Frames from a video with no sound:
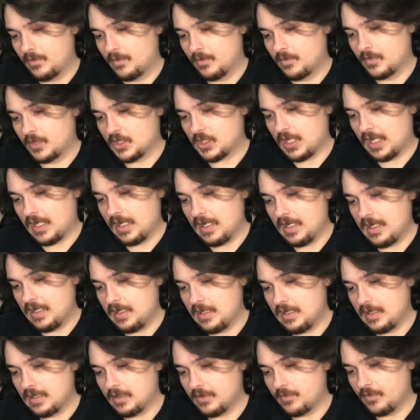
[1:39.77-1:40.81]

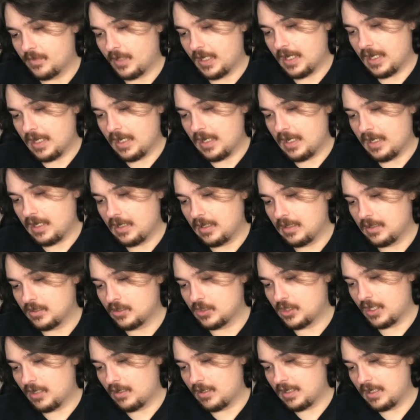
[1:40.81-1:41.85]
Signed by
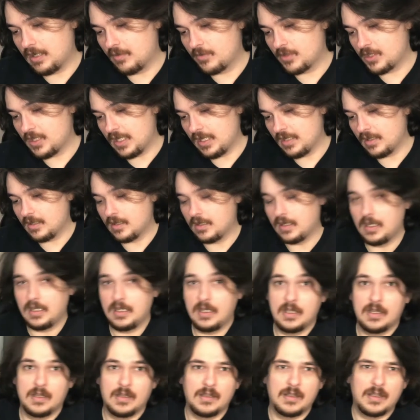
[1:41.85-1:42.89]
Jared Himstedt,
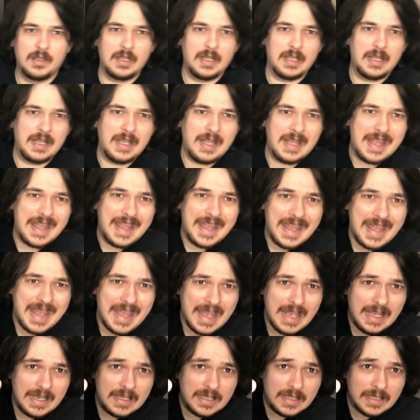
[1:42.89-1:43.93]
the
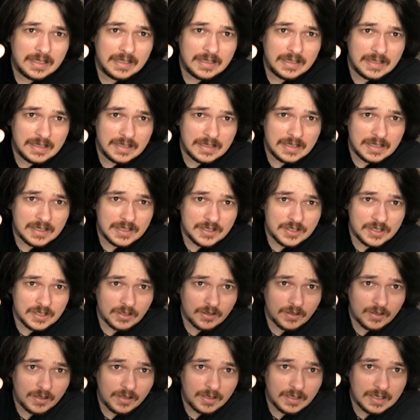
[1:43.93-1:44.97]
head
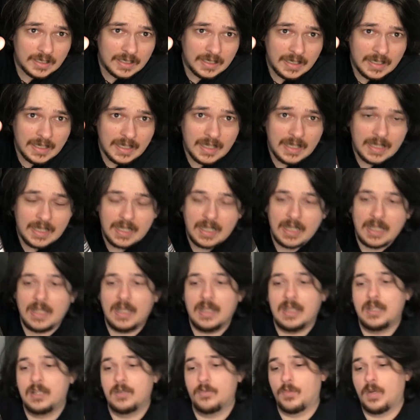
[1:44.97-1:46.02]
distiller,
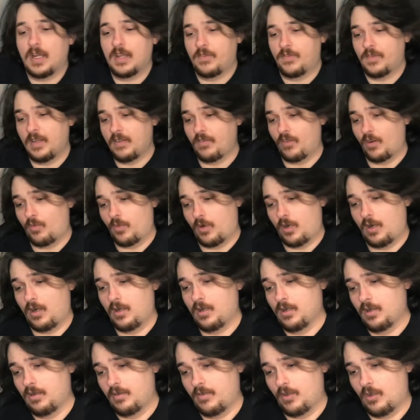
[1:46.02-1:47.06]
and my favorite
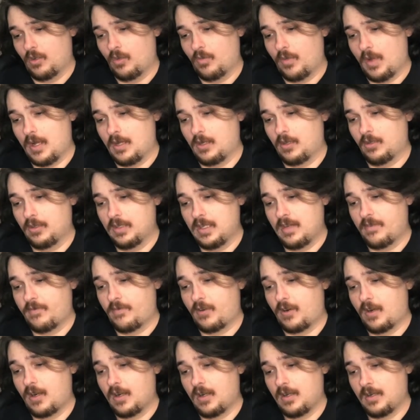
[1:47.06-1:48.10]
part of the whole bottle:
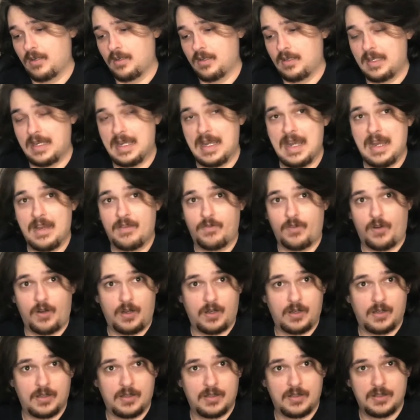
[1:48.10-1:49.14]
never
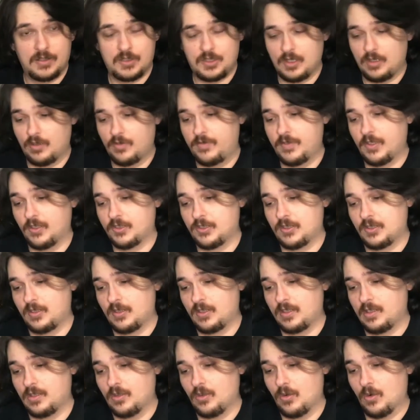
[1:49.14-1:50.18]
chill
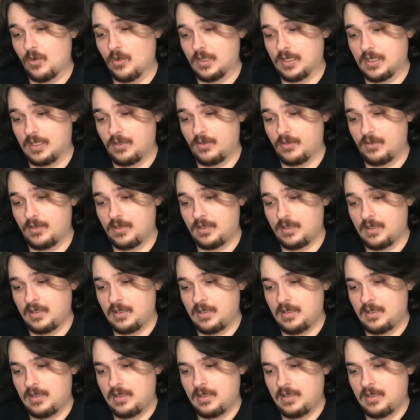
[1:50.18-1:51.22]
filtered or colored.
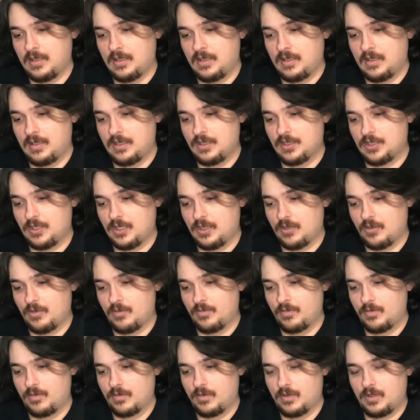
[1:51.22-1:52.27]
So
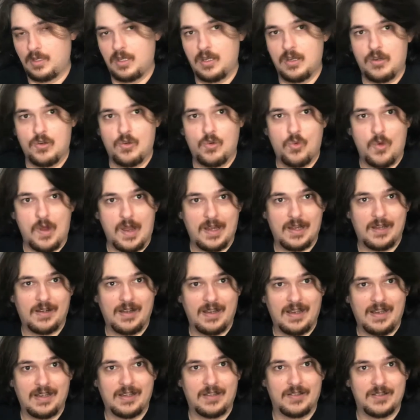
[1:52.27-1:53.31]
no wire
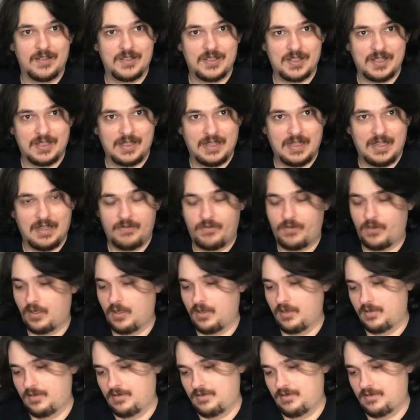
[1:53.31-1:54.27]
hangers ever,